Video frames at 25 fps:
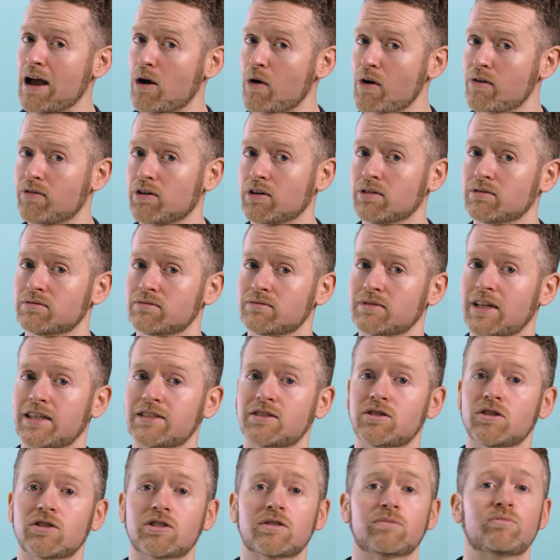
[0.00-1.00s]
However,
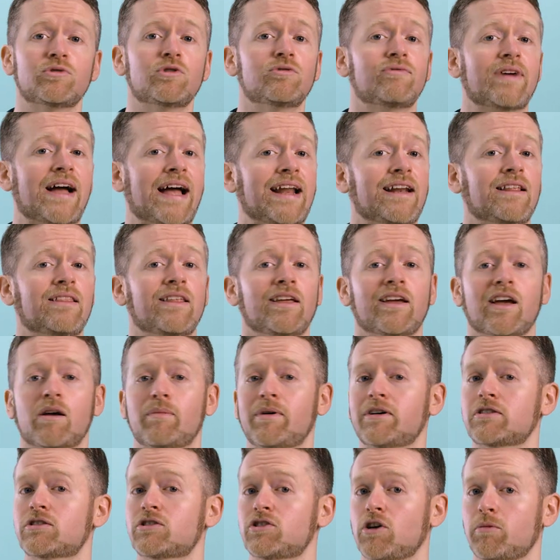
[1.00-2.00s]
that doesn't prove anything
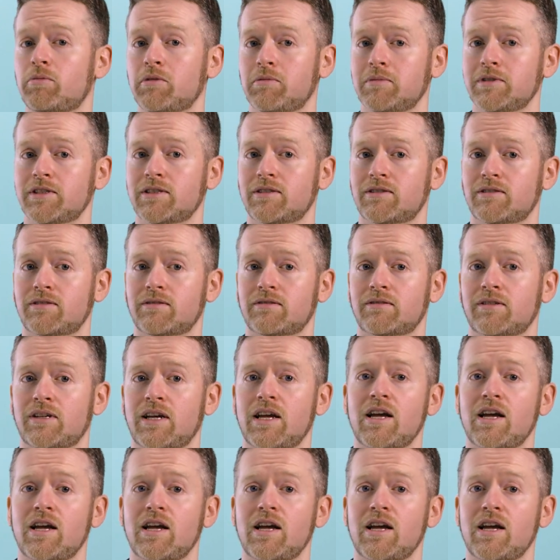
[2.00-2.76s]
about supplements.